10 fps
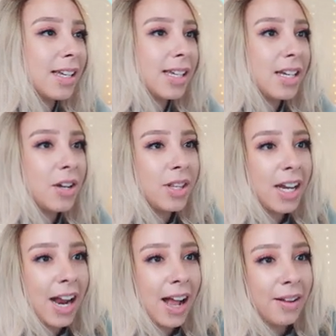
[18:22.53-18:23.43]
because I know
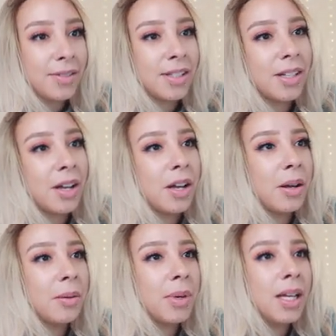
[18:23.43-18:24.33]
that I have
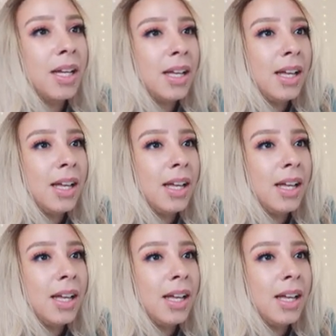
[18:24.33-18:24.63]
some,